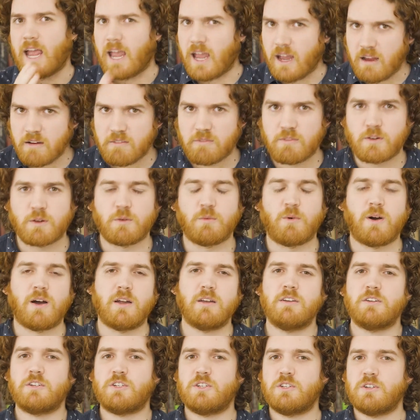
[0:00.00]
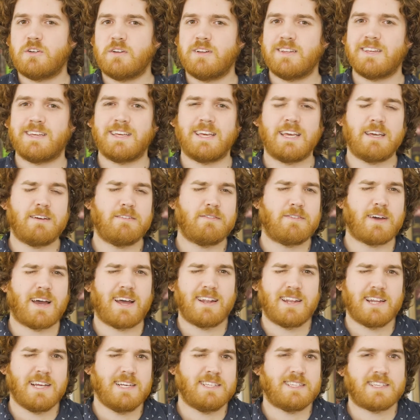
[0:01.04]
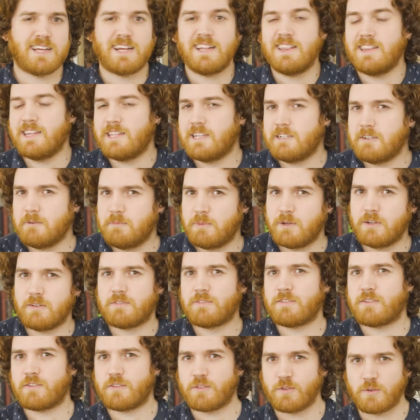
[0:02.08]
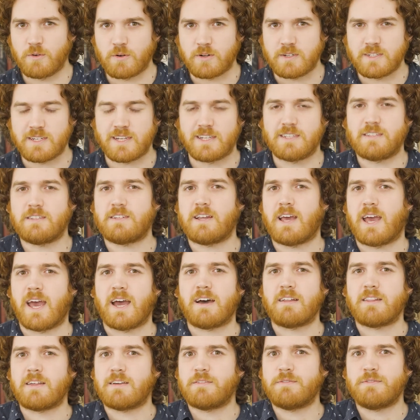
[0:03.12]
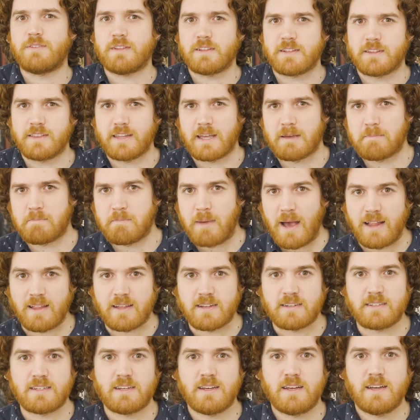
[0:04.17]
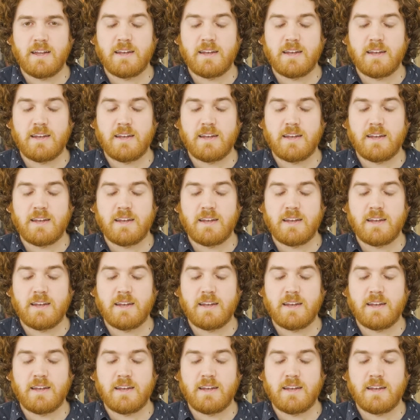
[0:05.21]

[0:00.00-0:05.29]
everyone should give at least a little bit of thought as to how they fill in their ballot.